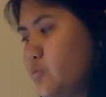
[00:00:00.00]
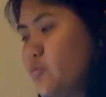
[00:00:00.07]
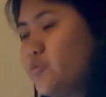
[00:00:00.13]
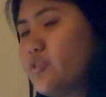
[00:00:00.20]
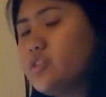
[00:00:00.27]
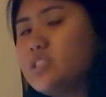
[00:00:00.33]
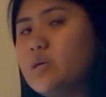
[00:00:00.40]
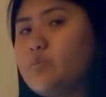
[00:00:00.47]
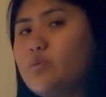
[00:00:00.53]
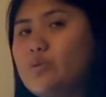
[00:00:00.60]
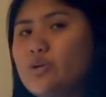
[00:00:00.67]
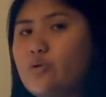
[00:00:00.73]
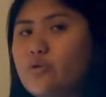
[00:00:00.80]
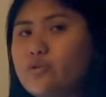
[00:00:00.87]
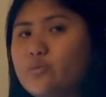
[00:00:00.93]
For example, we
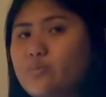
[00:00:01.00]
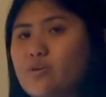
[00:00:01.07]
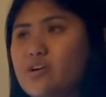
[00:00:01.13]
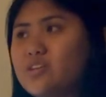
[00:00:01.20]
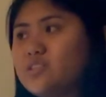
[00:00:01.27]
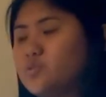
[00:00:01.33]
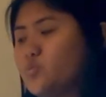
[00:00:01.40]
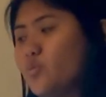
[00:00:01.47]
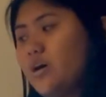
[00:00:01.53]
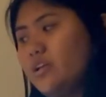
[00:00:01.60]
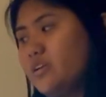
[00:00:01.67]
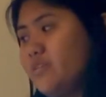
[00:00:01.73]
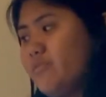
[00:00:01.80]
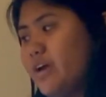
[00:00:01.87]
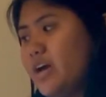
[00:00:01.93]
ordered parts well in
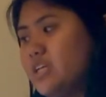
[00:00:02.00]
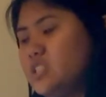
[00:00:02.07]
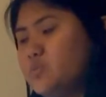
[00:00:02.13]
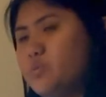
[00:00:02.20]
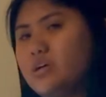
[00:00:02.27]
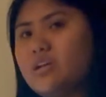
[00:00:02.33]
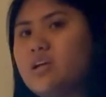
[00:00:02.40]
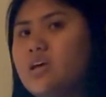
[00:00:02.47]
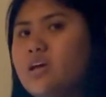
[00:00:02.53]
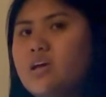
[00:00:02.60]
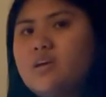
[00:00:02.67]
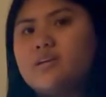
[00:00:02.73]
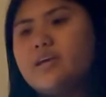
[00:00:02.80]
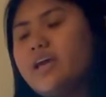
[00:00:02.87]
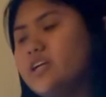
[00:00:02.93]
advance, but
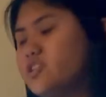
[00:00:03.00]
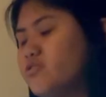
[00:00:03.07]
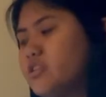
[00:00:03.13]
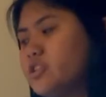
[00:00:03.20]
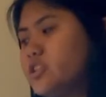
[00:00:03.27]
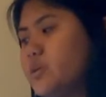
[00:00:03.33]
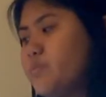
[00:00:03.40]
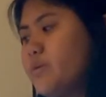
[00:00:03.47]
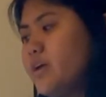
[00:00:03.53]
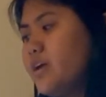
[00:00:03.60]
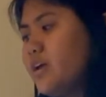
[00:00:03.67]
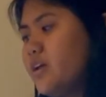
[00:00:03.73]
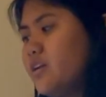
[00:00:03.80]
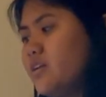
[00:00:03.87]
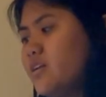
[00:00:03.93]
can't trust shipping,
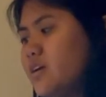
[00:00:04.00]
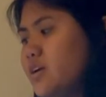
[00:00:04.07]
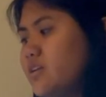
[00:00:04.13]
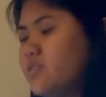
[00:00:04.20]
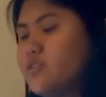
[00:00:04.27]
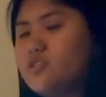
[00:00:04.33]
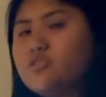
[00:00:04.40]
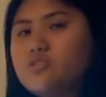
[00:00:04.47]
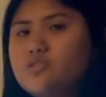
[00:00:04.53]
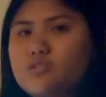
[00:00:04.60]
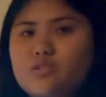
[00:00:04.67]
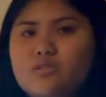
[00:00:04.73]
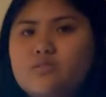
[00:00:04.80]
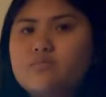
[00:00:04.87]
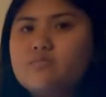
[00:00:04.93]
and they're
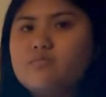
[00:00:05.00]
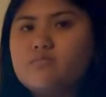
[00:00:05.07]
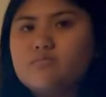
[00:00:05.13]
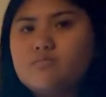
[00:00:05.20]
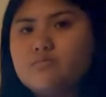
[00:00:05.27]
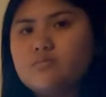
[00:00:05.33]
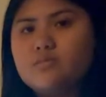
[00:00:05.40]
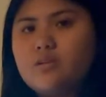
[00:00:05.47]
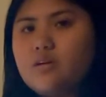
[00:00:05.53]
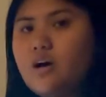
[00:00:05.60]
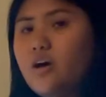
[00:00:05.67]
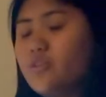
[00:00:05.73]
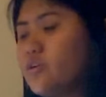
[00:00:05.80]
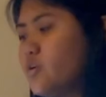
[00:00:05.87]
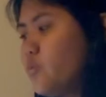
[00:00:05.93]
still
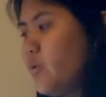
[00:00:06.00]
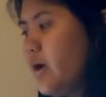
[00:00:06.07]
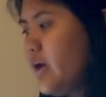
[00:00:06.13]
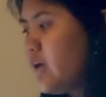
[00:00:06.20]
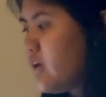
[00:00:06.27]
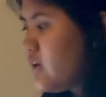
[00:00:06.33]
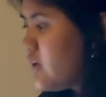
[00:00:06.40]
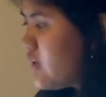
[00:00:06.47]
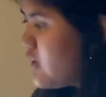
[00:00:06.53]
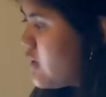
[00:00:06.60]
on their way.